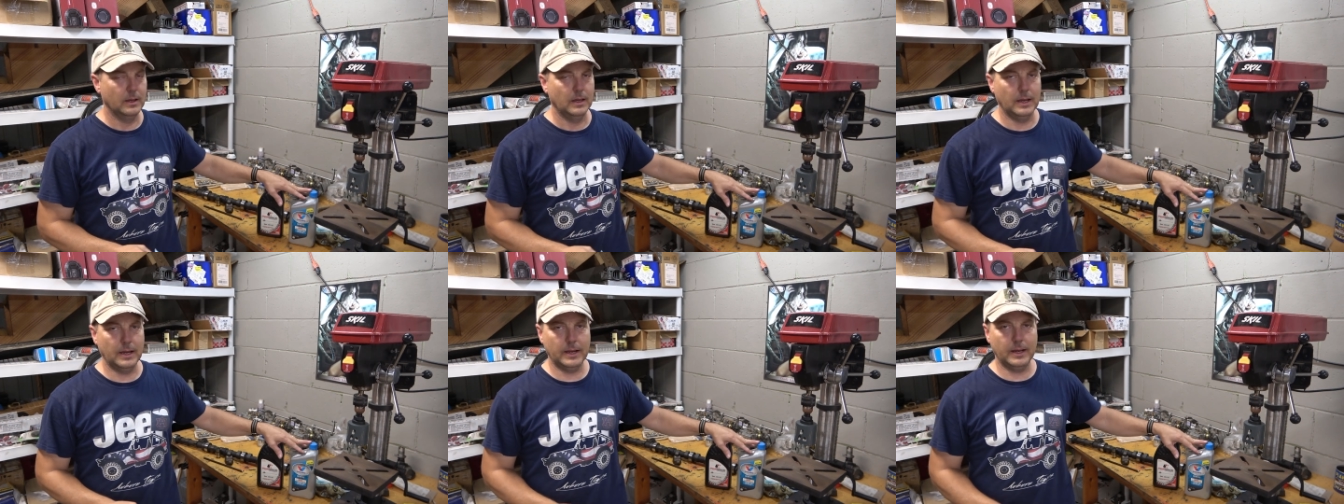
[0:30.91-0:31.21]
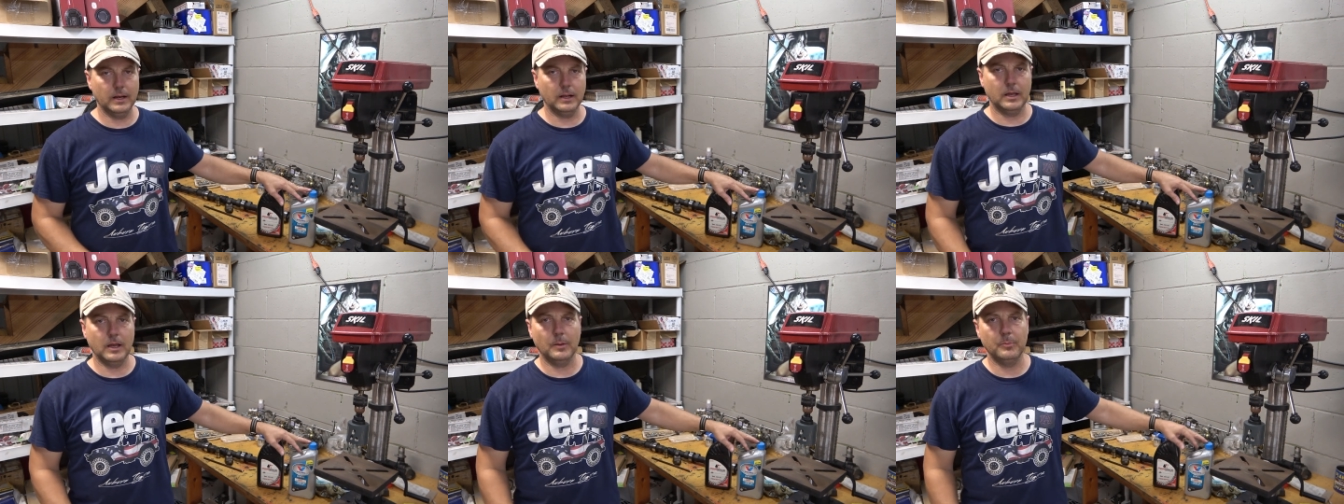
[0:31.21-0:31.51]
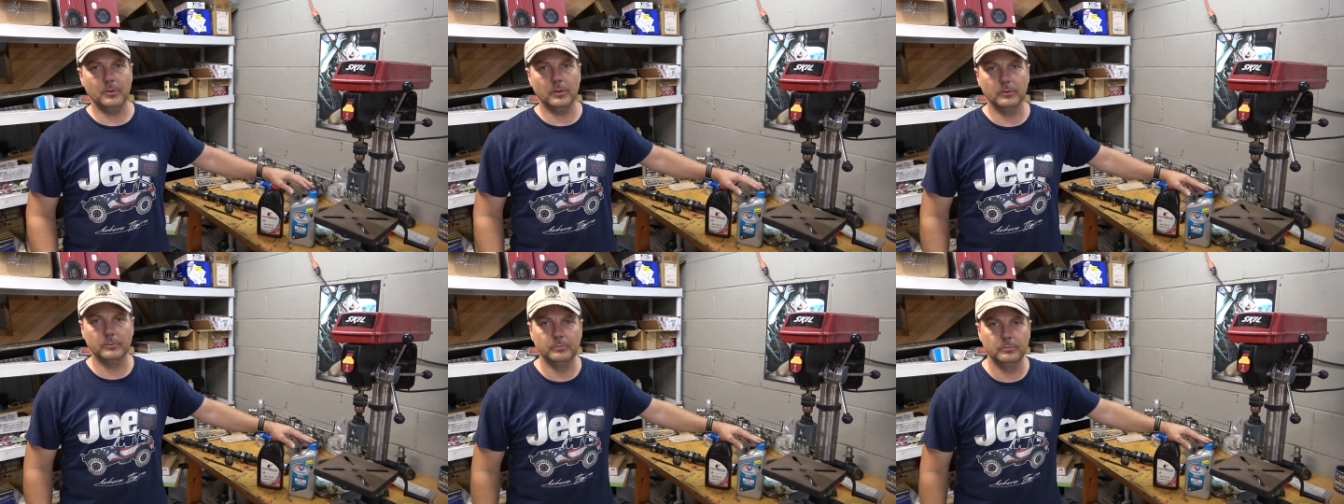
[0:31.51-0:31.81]
I got a
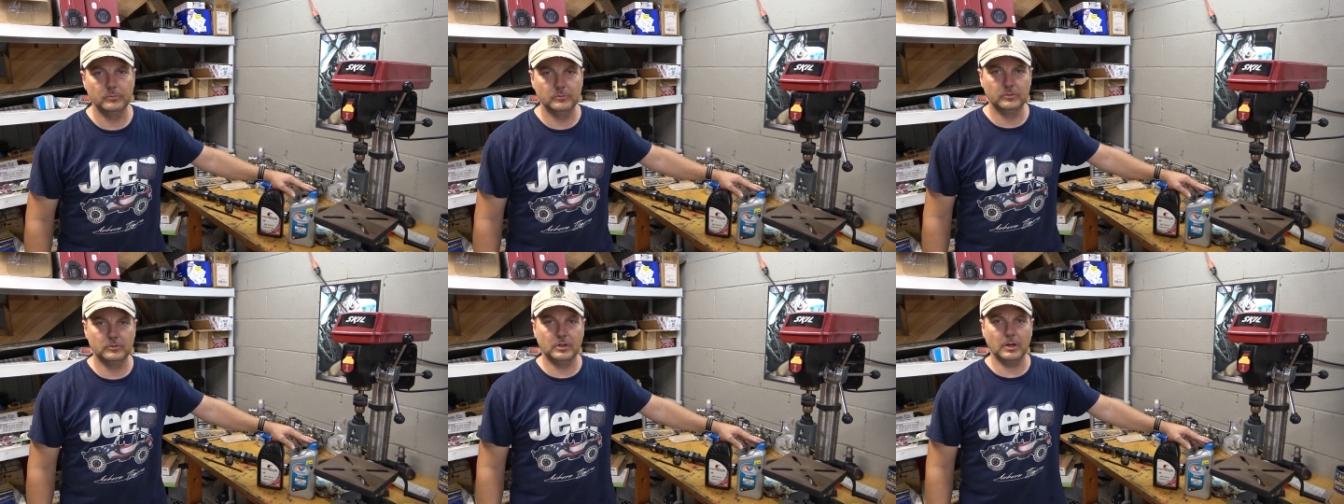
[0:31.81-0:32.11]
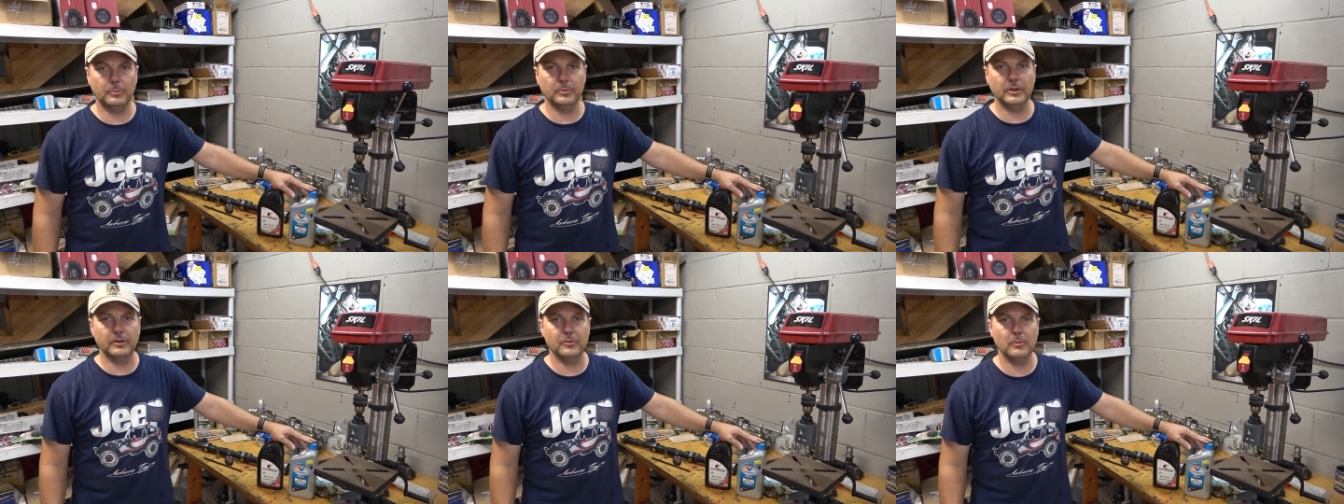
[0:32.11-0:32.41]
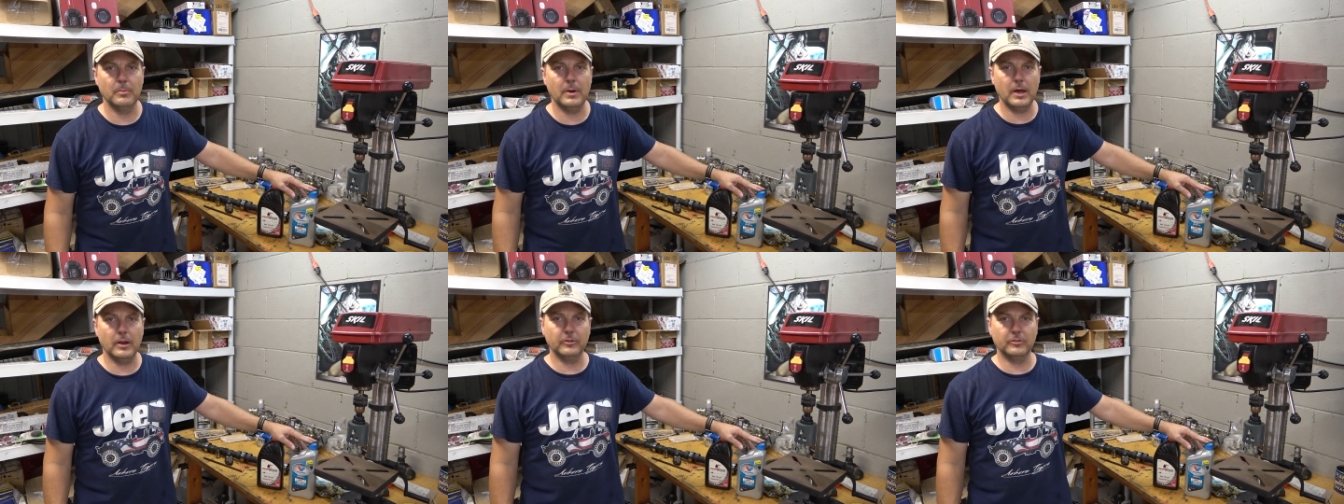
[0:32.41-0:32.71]
couple couple
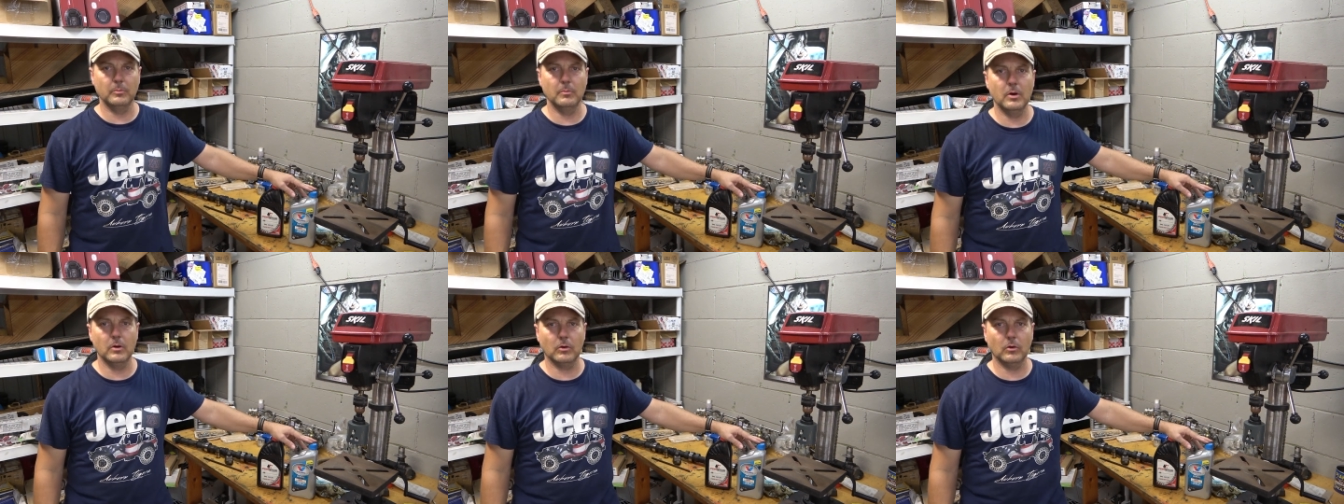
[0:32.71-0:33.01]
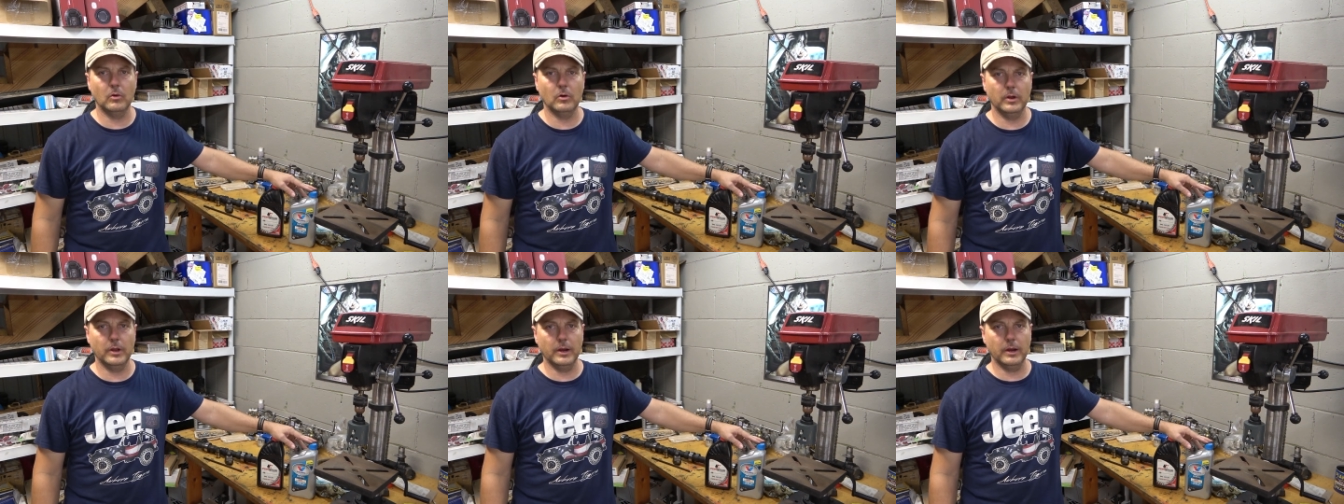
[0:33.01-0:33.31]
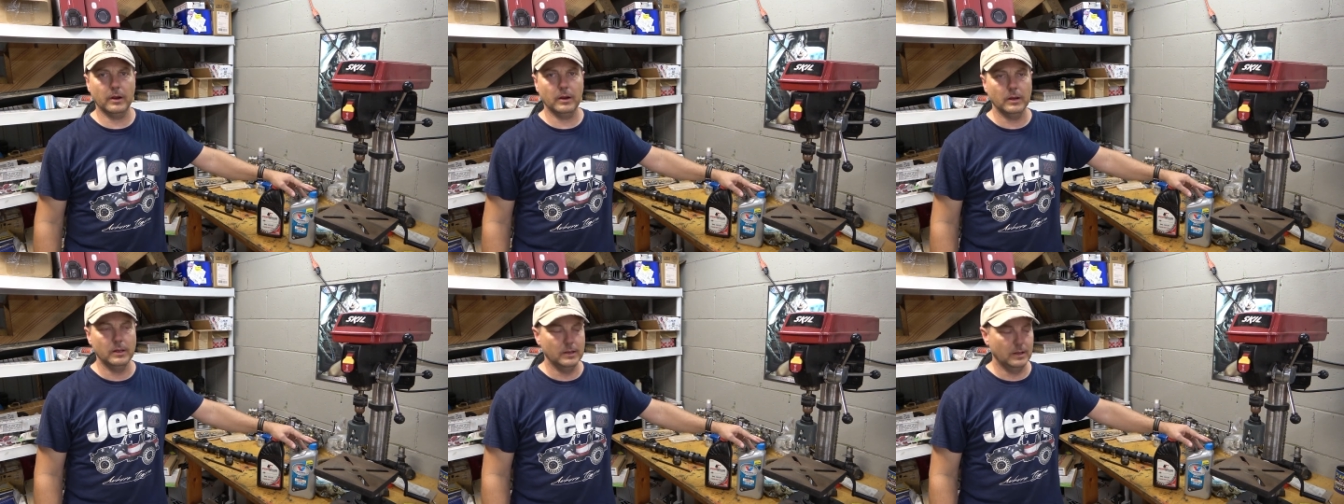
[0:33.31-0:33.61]
different bottles of motor oil
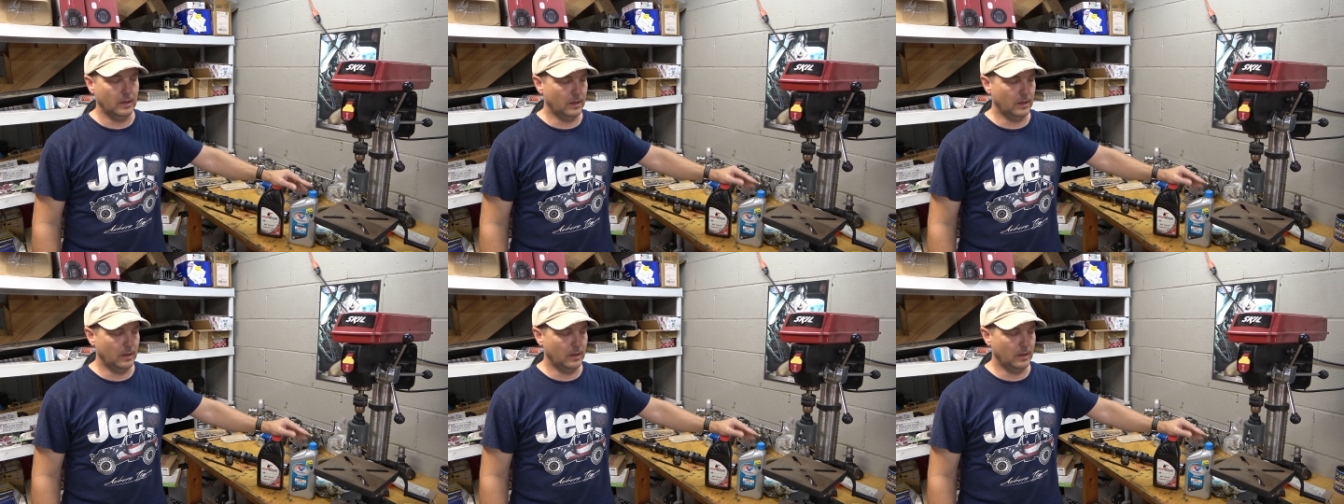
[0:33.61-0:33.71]
here.